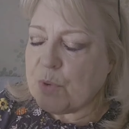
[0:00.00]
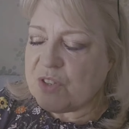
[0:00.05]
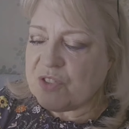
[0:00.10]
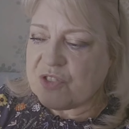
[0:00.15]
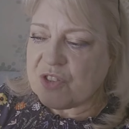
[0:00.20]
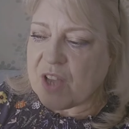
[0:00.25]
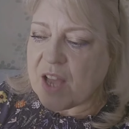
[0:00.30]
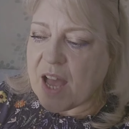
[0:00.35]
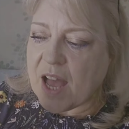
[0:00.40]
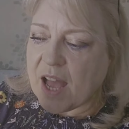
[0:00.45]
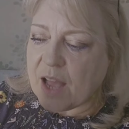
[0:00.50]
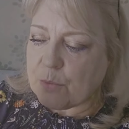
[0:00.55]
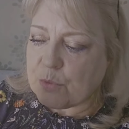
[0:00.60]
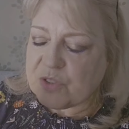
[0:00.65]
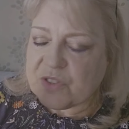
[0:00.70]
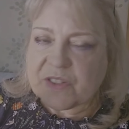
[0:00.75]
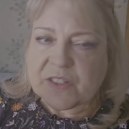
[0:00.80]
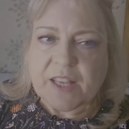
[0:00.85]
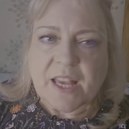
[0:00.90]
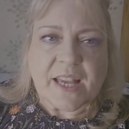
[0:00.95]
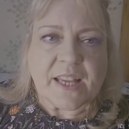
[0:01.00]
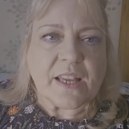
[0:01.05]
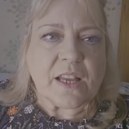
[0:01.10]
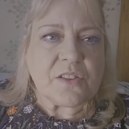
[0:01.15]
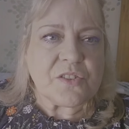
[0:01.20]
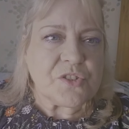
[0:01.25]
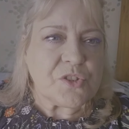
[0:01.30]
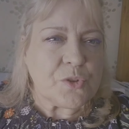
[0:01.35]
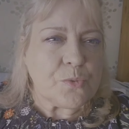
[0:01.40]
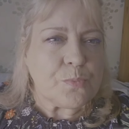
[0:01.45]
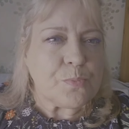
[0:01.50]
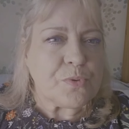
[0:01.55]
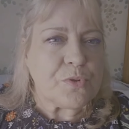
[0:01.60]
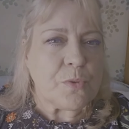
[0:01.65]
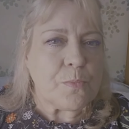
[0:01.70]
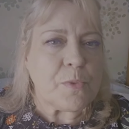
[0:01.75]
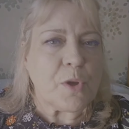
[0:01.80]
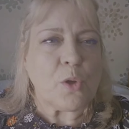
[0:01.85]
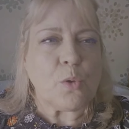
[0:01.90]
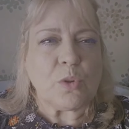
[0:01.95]
which I would say a
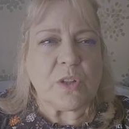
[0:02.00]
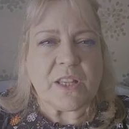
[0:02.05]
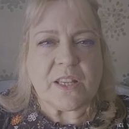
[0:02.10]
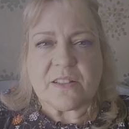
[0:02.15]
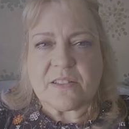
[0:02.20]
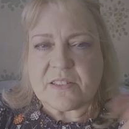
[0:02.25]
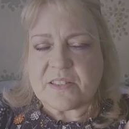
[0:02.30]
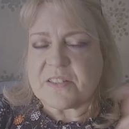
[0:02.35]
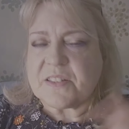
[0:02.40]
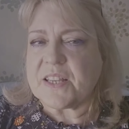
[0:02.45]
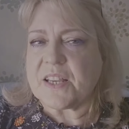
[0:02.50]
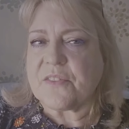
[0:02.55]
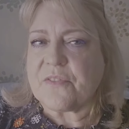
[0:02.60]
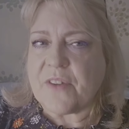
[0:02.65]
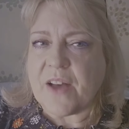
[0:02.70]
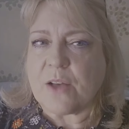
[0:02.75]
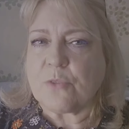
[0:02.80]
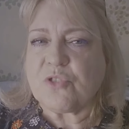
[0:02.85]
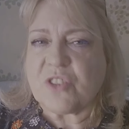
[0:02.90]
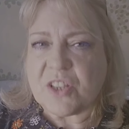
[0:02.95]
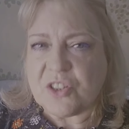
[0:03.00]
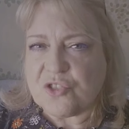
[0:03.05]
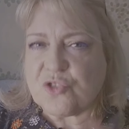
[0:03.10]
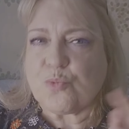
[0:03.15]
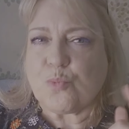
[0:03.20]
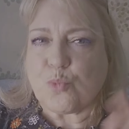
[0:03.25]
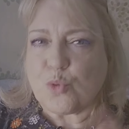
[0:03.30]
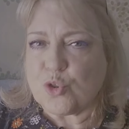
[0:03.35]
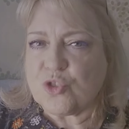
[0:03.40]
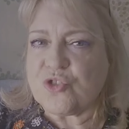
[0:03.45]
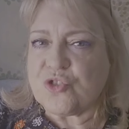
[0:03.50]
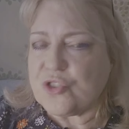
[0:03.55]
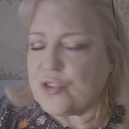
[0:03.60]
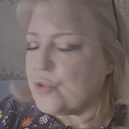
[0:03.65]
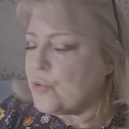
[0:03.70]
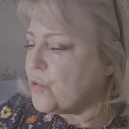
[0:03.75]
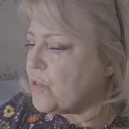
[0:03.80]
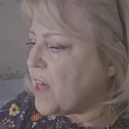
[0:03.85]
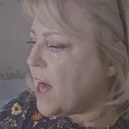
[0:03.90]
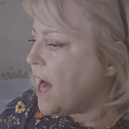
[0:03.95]
super emollient stick foundation would
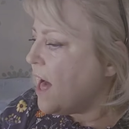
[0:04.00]
do